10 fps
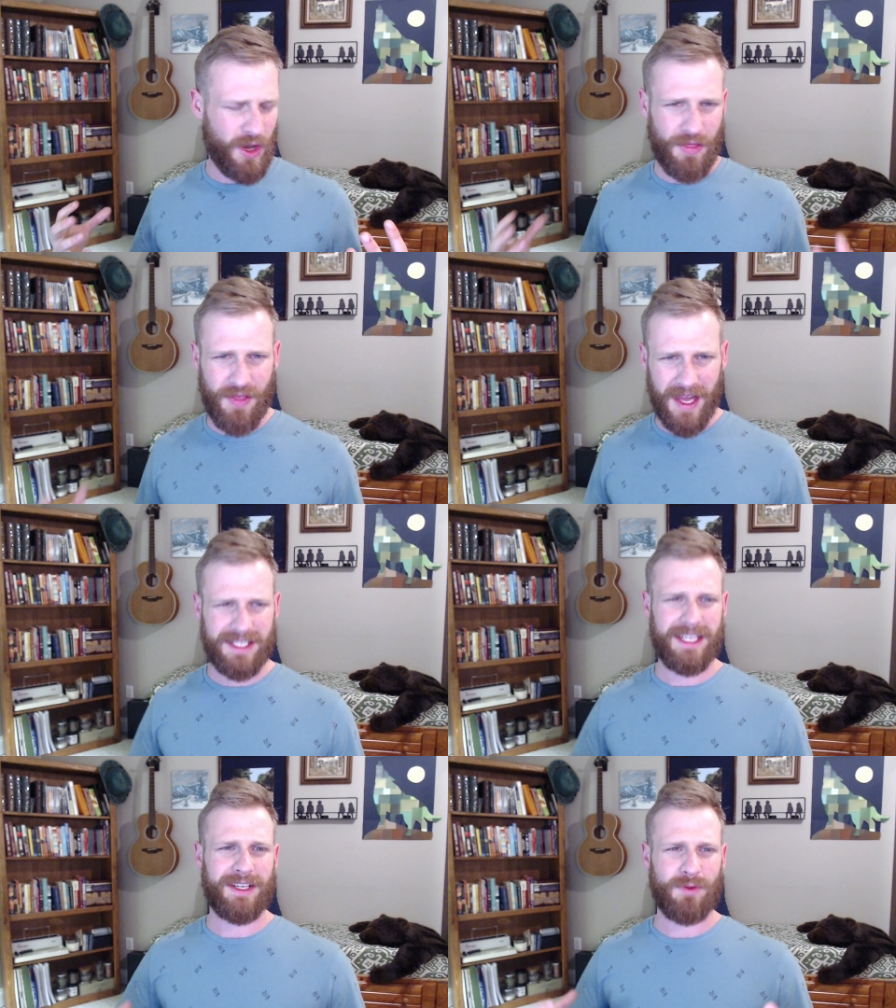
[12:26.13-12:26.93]

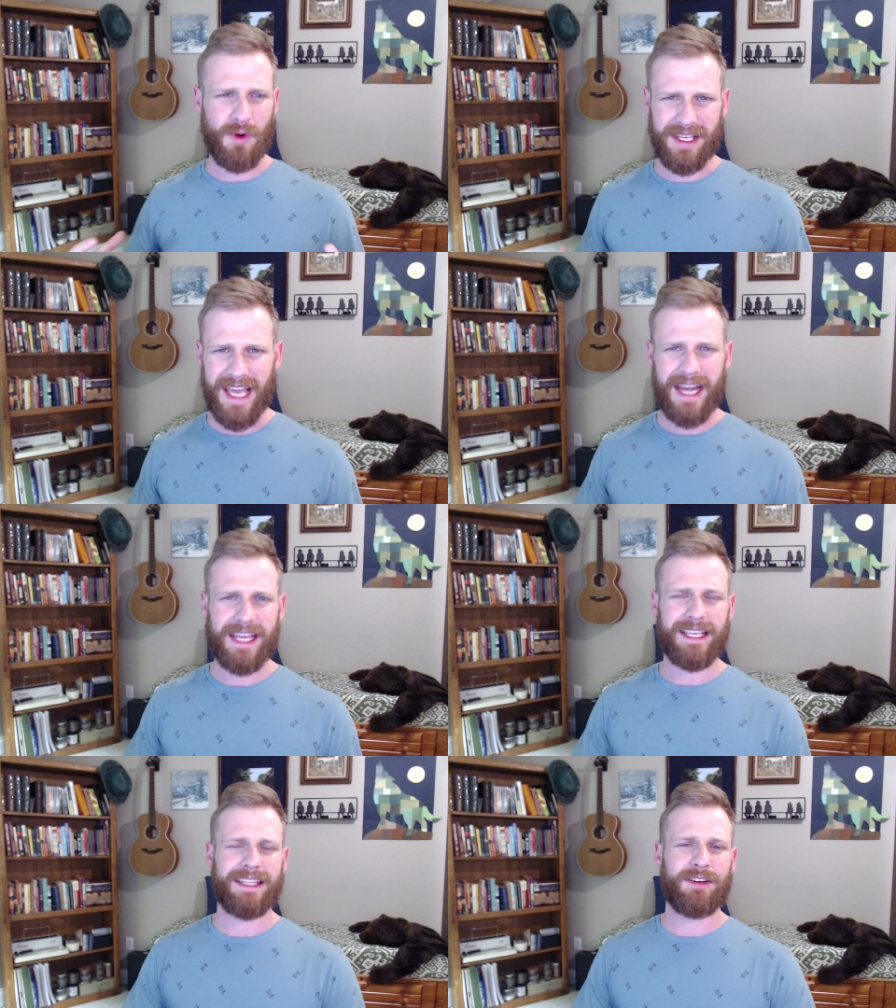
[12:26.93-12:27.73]
authentic and
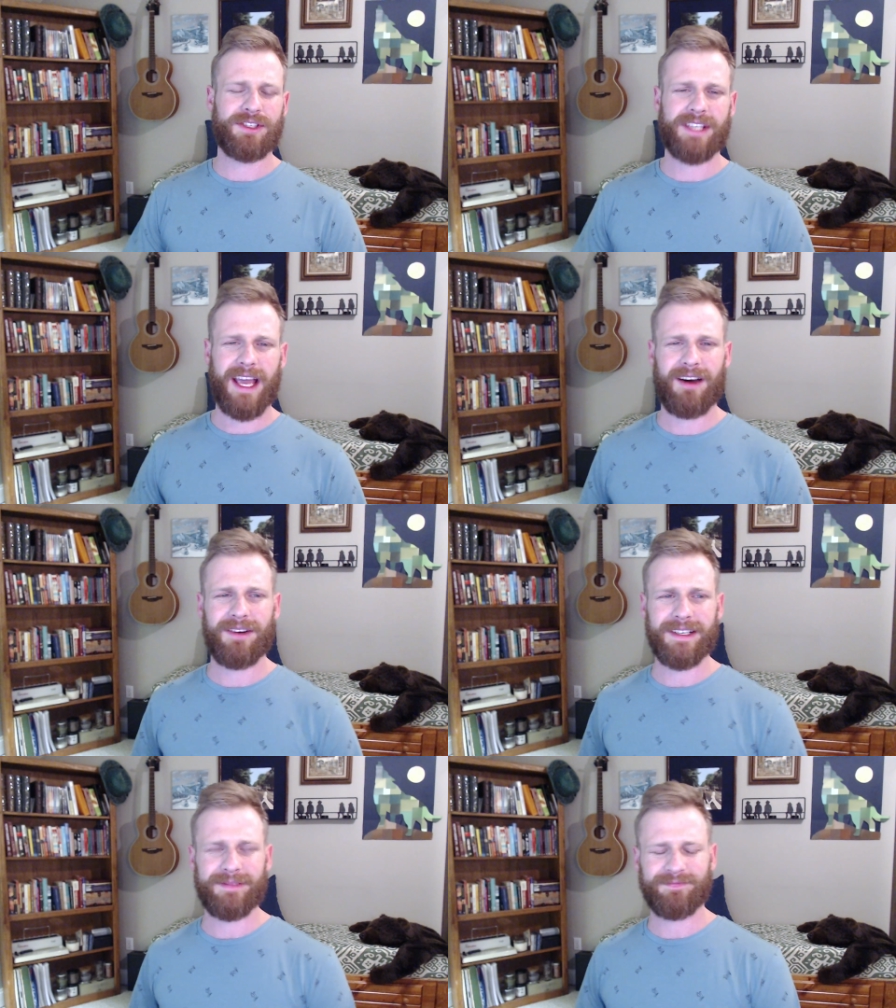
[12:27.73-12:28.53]
organic in their
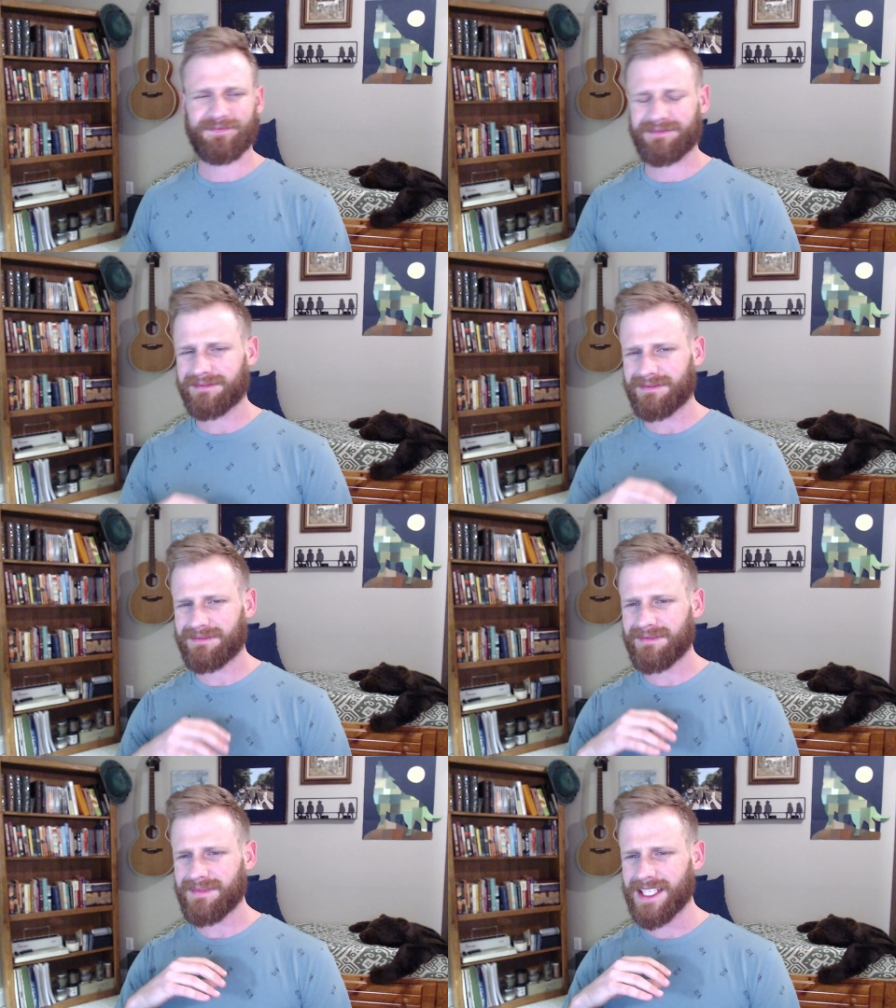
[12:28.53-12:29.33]
sound and
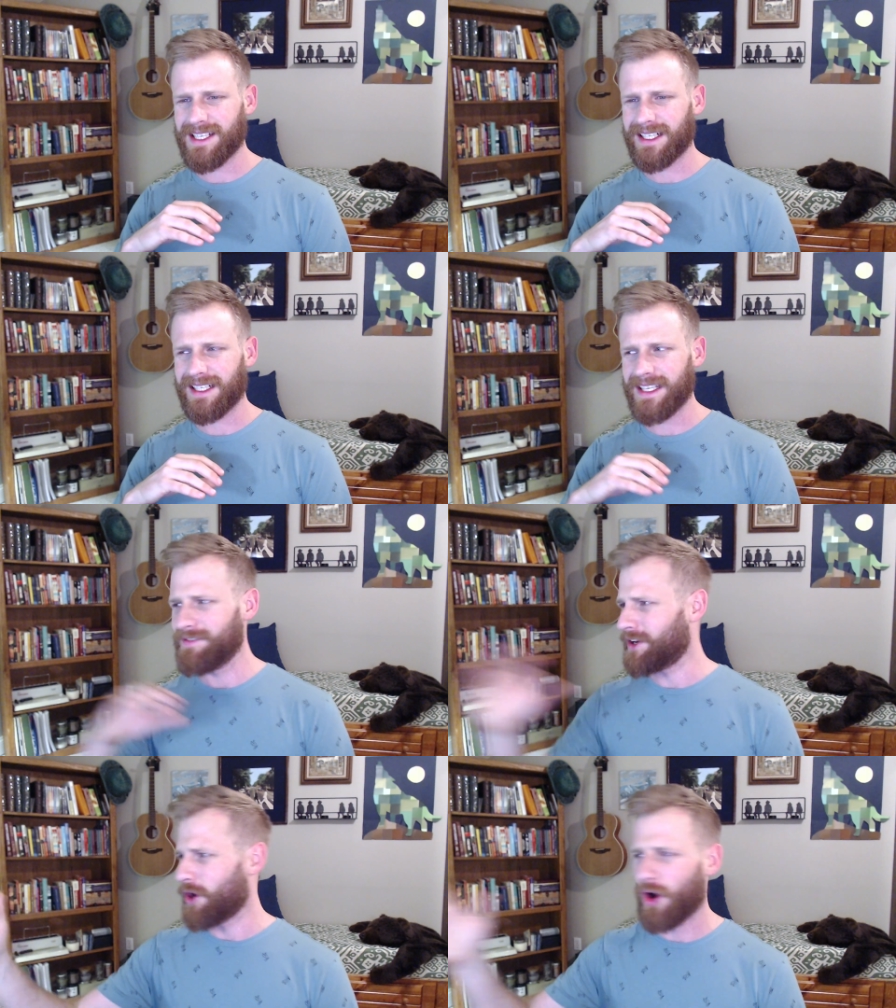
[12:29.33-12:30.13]
uh, even